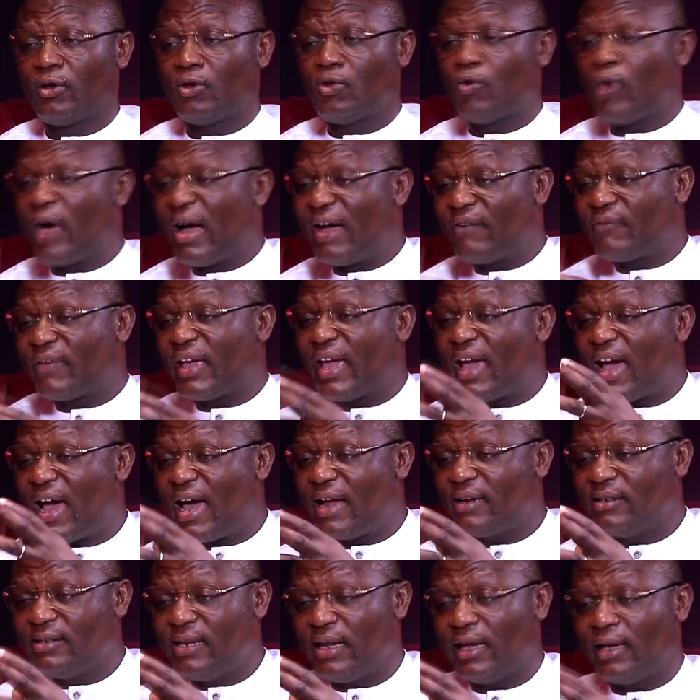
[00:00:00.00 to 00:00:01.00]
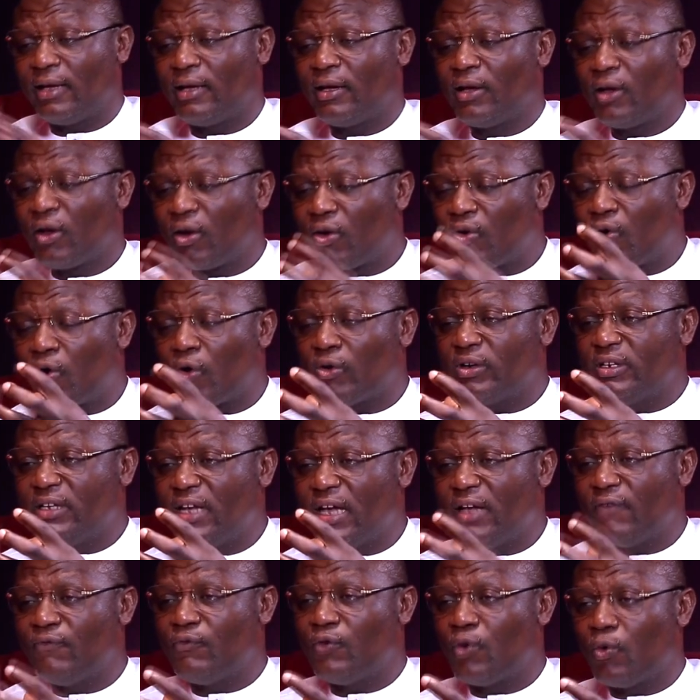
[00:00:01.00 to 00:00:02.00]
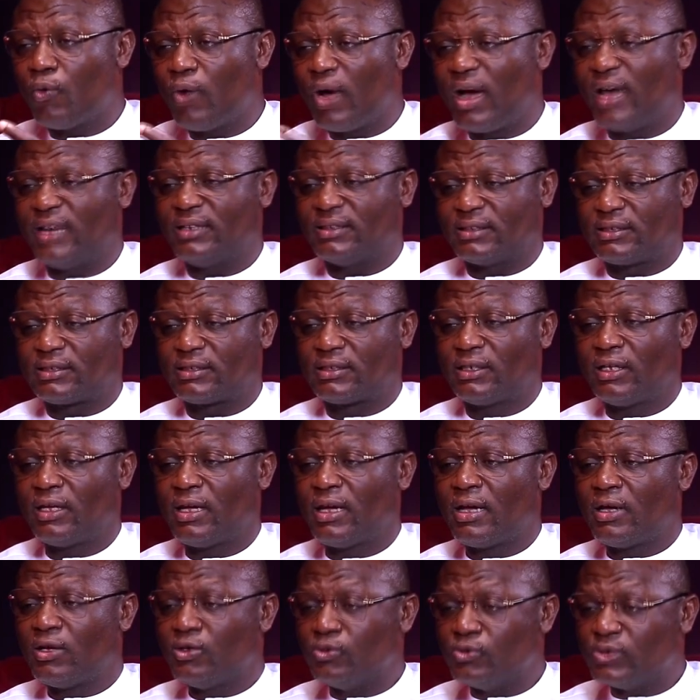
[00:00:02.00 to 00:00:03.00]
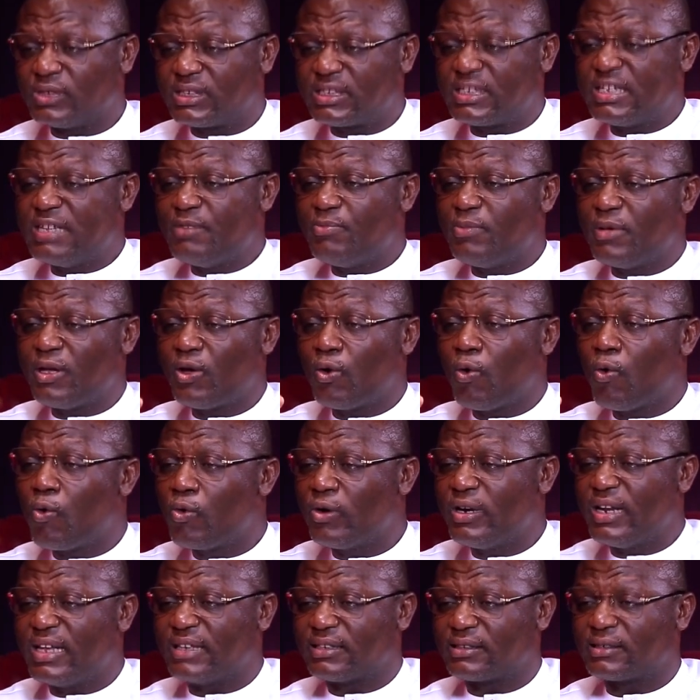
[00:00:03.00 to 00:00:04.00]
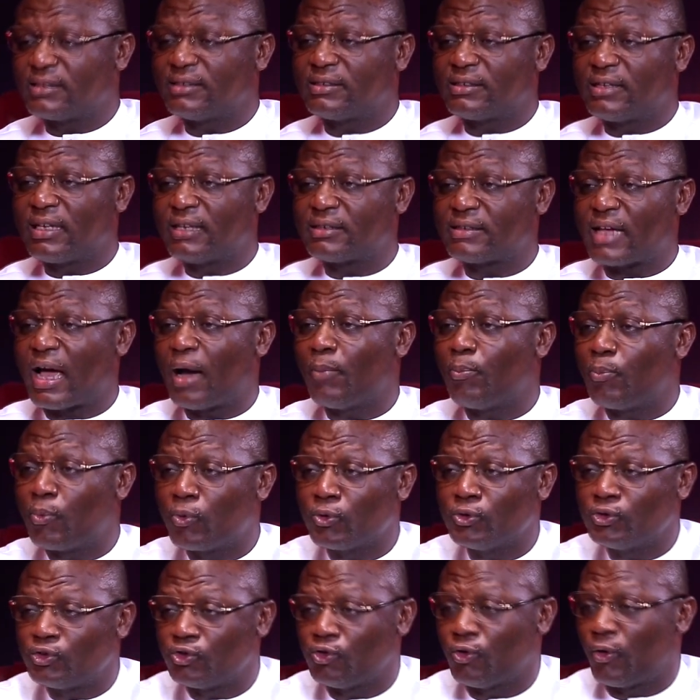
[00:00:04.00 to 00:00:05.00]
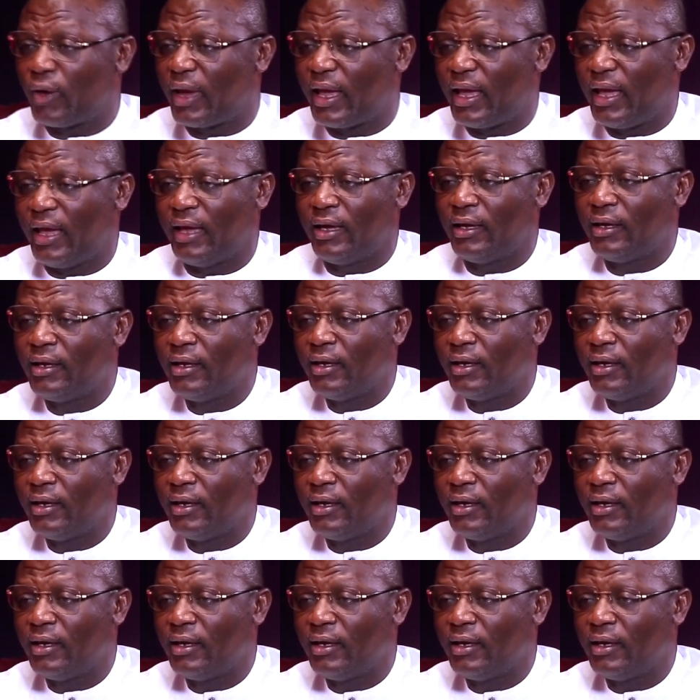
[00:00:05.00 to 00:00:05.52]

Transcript: You have a hand there. God gave you hands. You see me hold the scissors approach your hair.